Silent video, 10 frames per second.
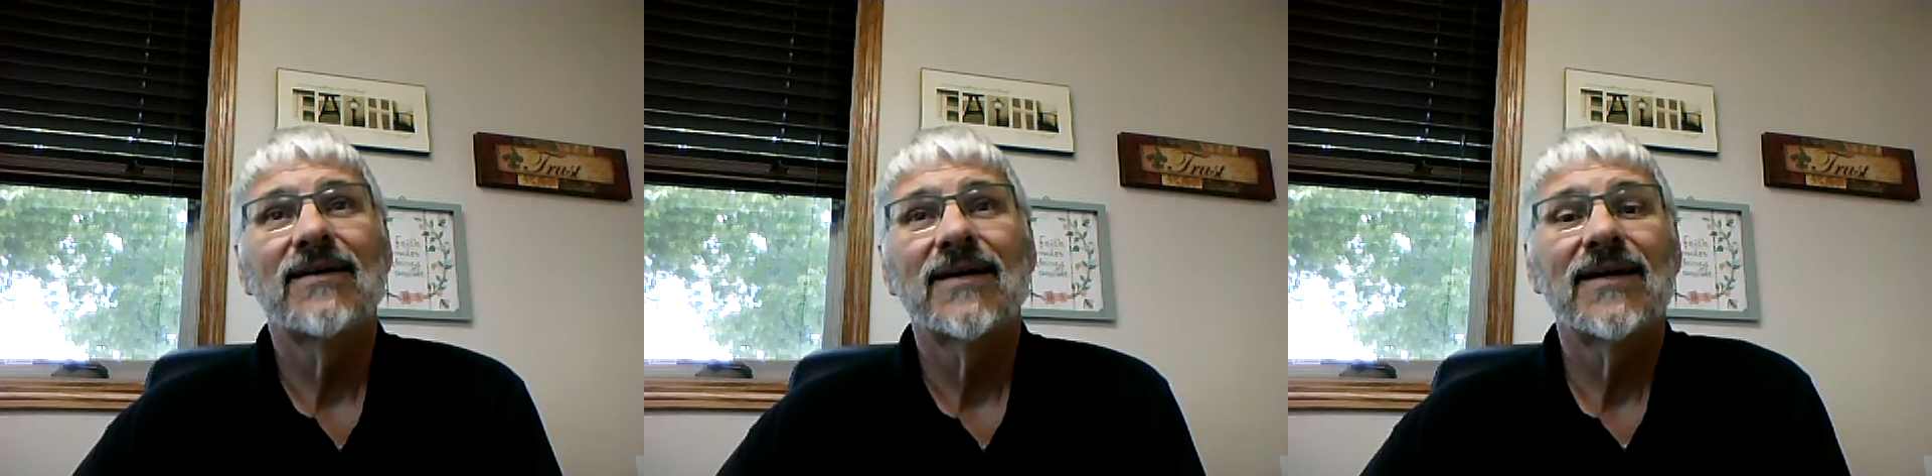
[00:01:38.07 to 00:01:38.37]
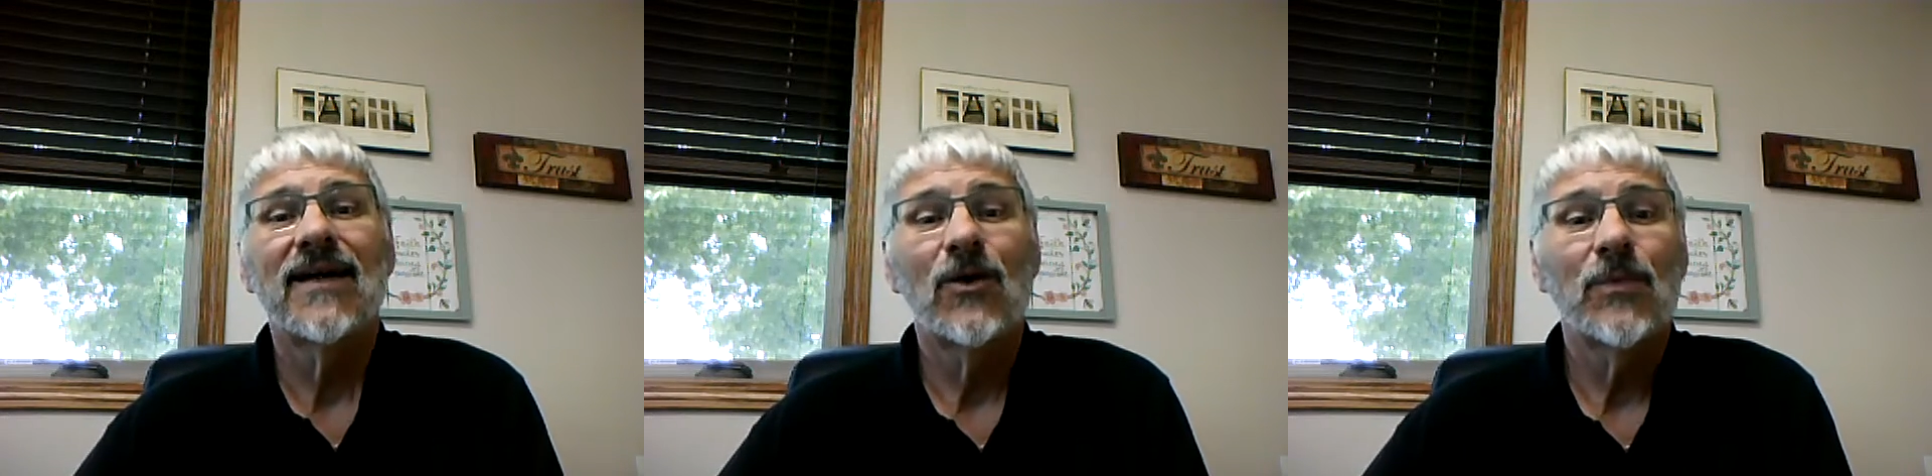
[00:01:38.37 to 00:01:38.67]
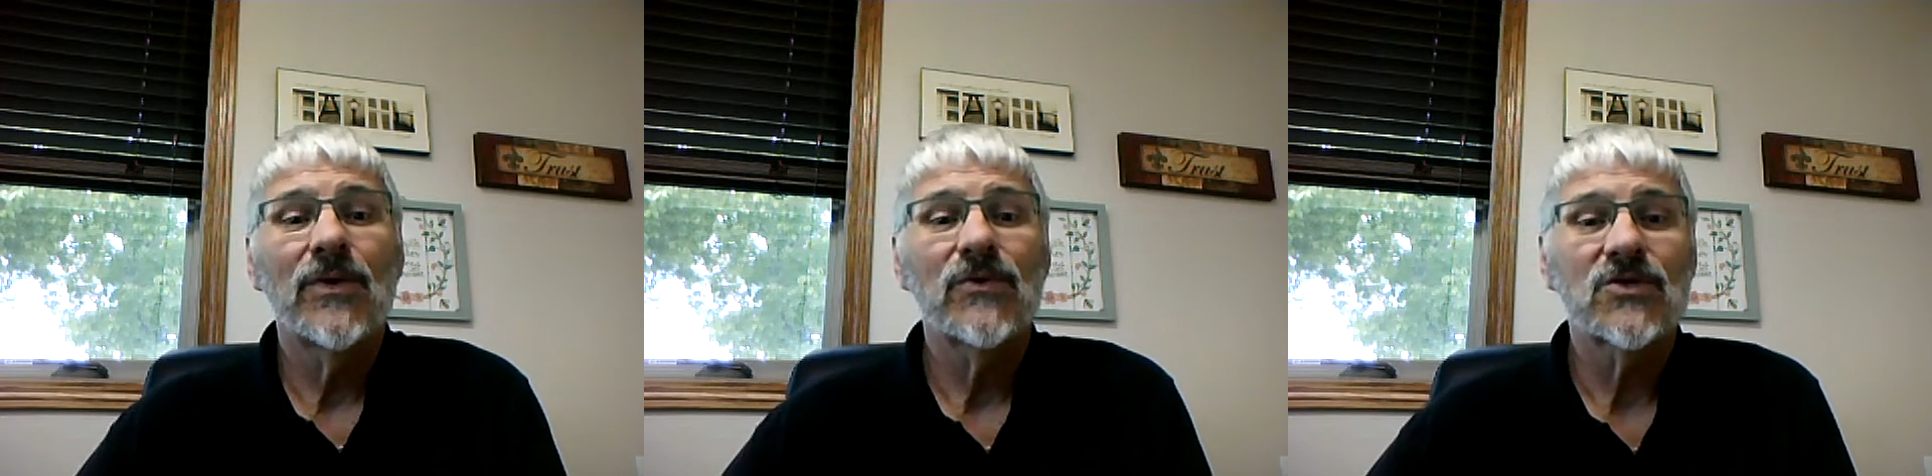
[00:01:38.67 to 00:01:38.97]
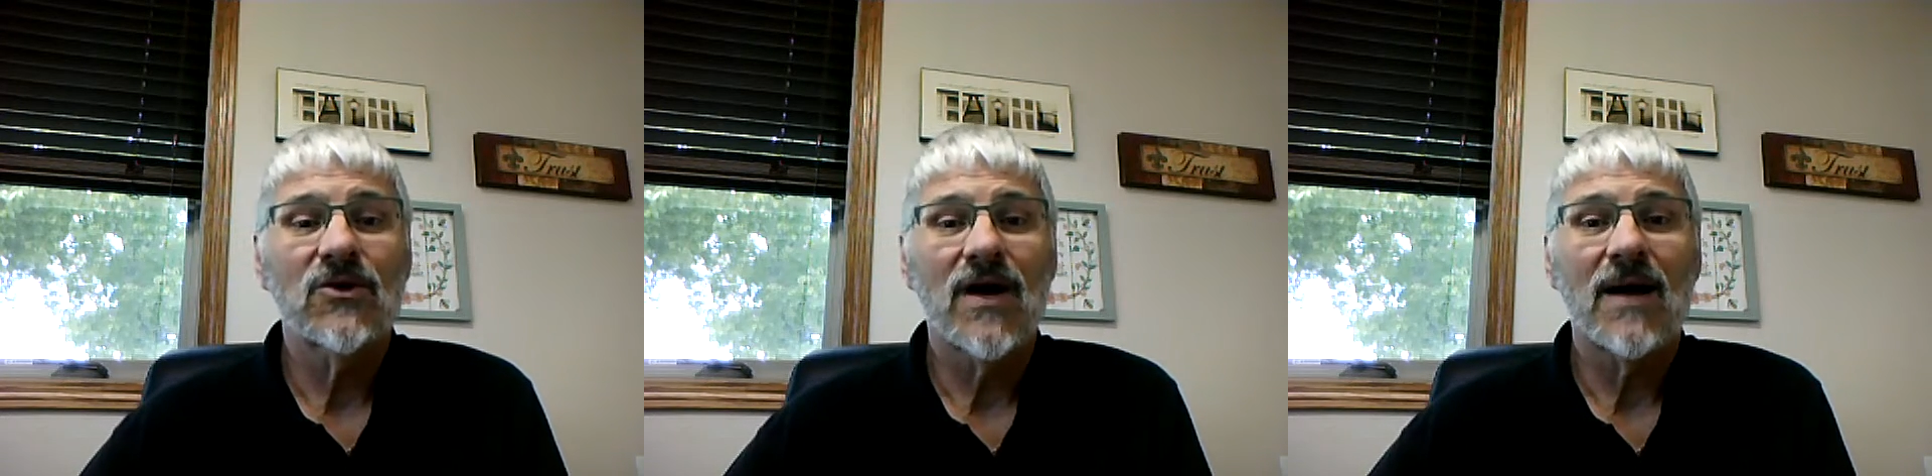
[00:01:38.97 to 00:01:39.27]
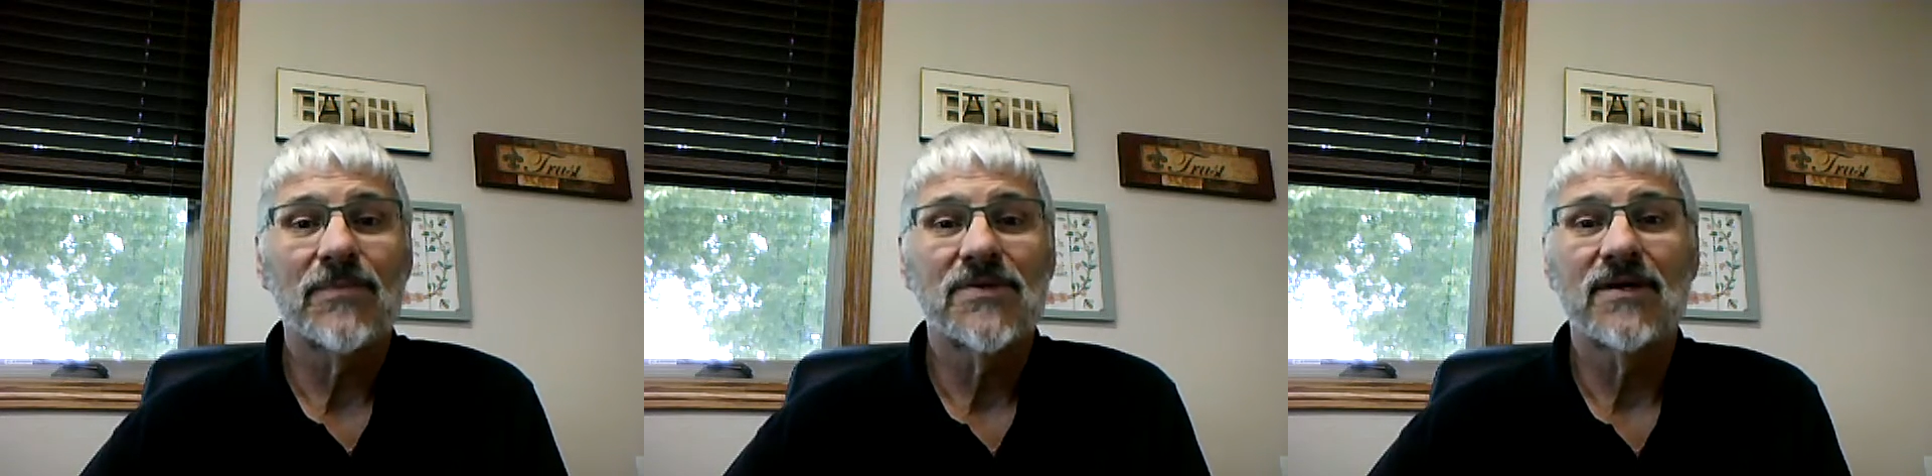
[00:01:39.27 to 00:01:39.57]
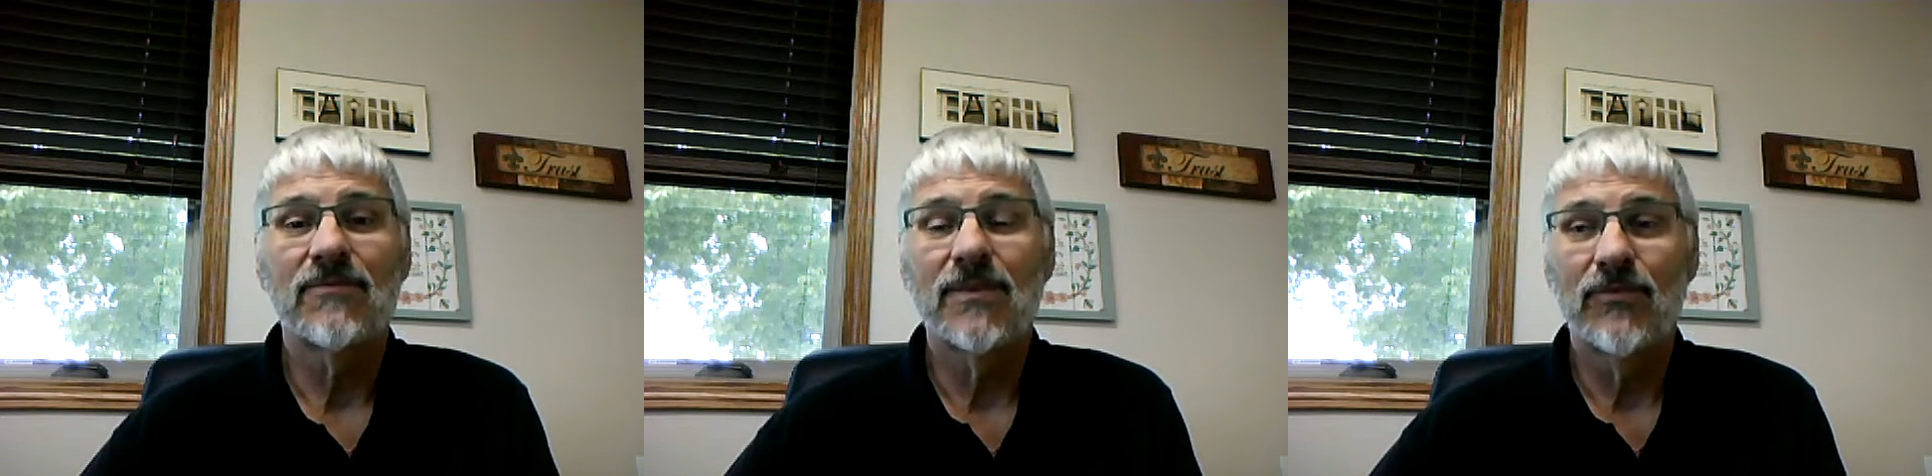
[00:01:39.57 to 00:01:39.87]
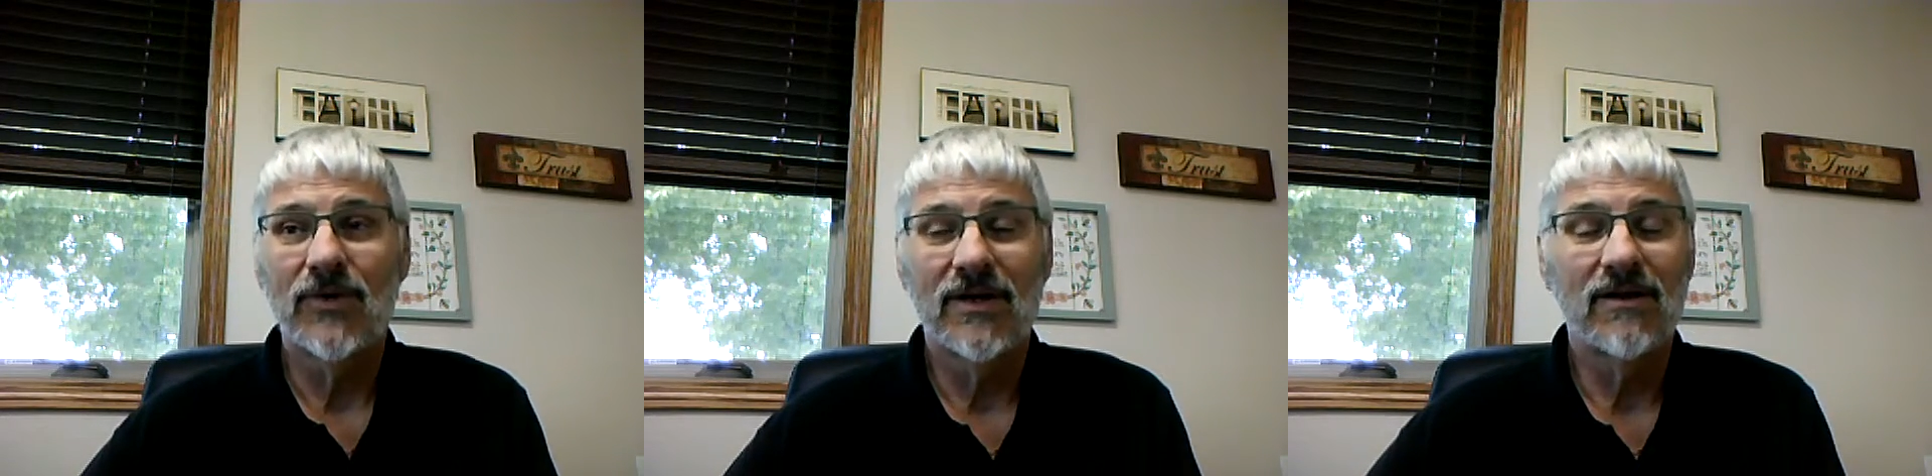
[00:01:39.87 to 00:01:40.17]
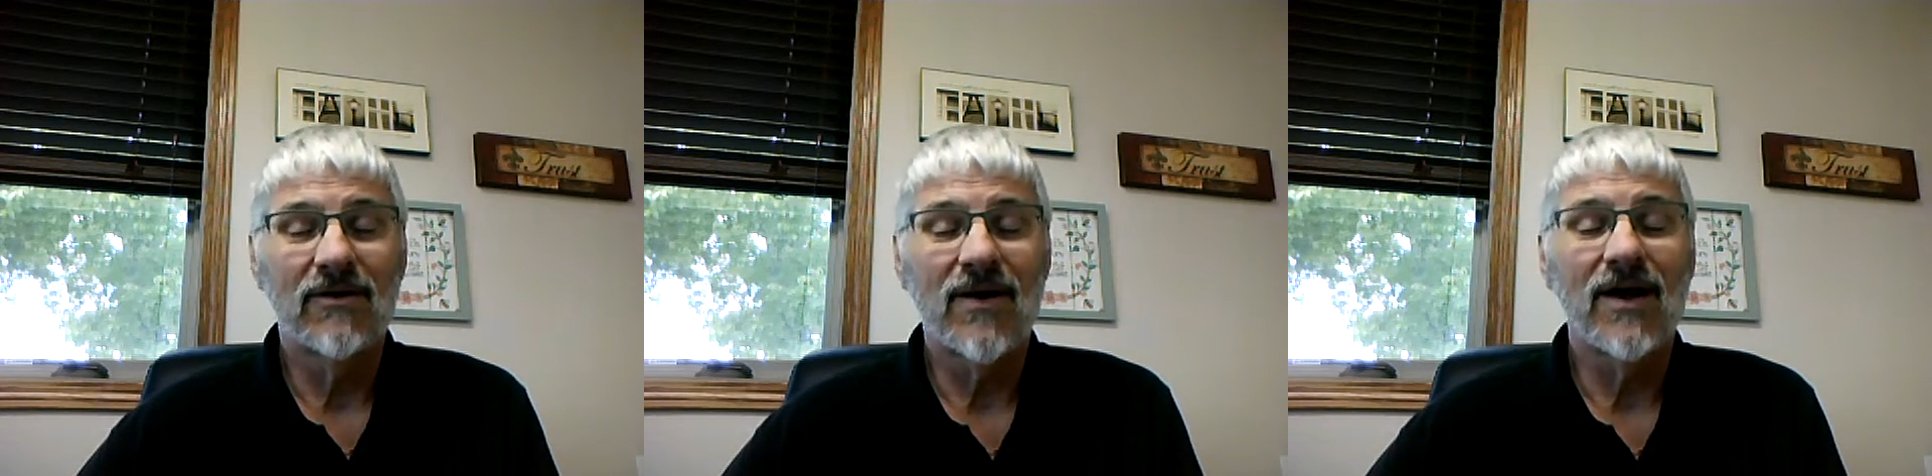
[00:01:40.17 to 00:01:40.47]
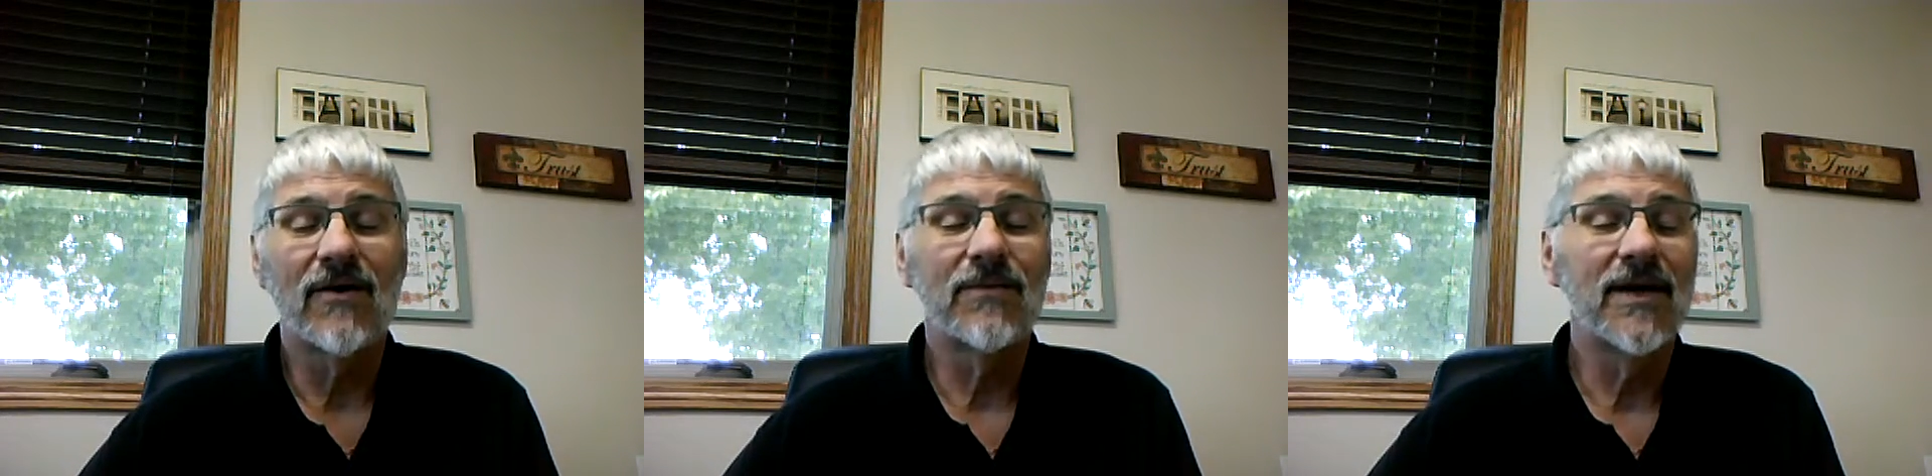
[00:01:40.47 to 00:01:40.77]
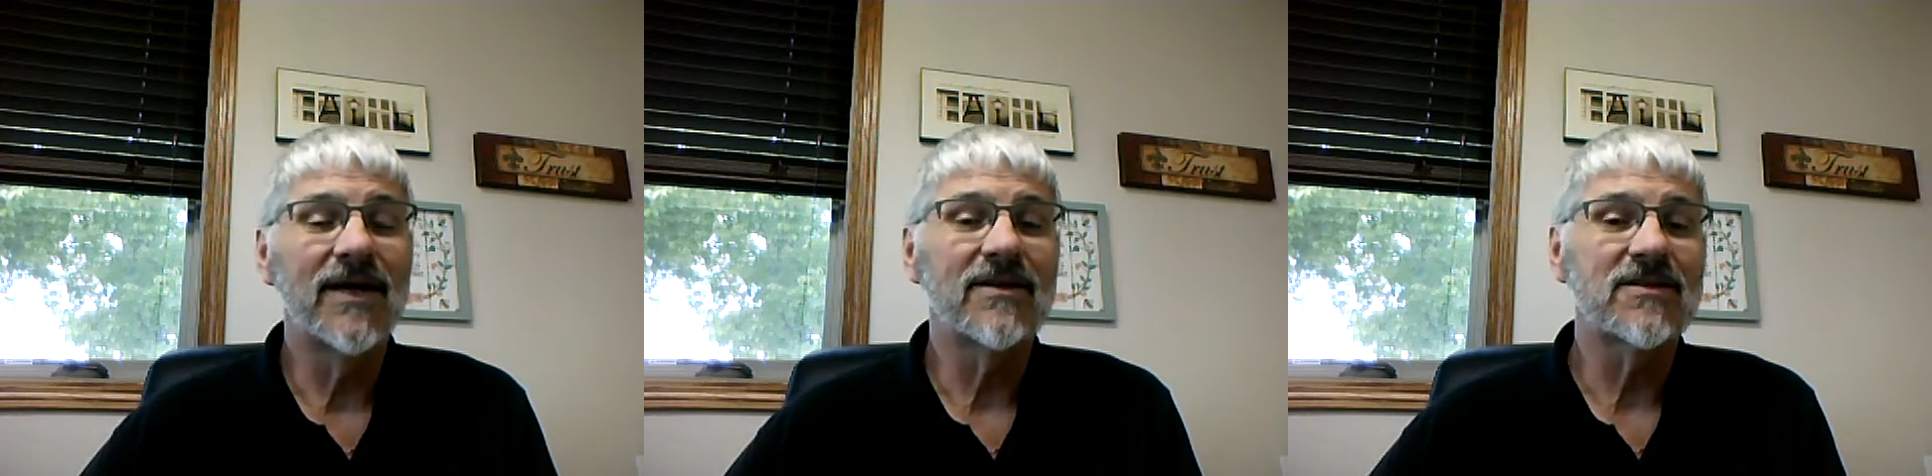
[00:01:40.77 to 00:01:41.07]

Help those crops that have been put into the ground begin to